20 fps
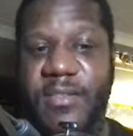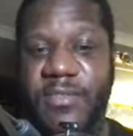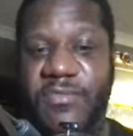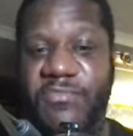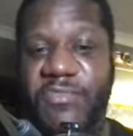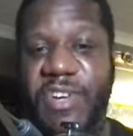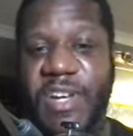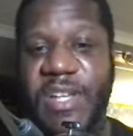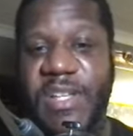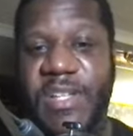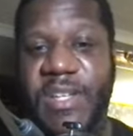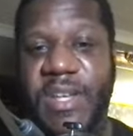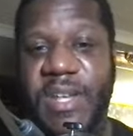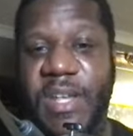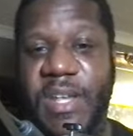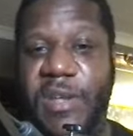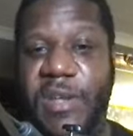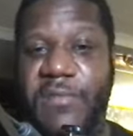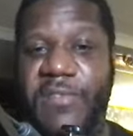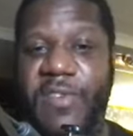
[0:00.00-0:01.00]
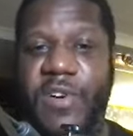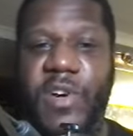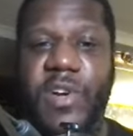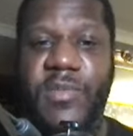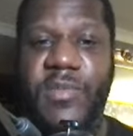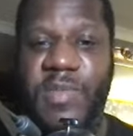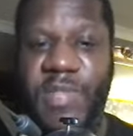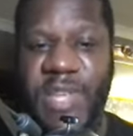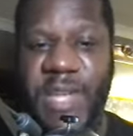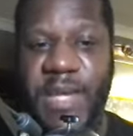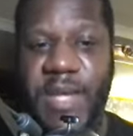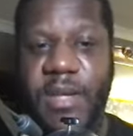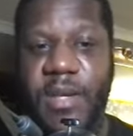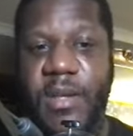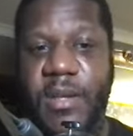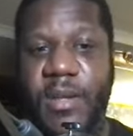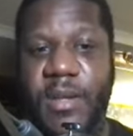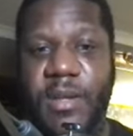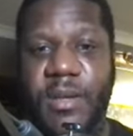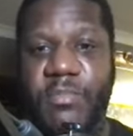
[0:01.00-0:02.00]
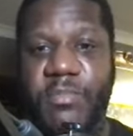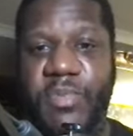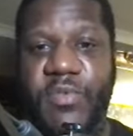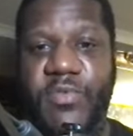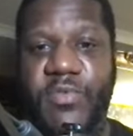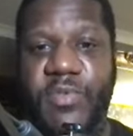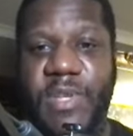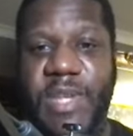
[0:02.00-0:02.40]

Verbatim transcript: right? If OpSec builds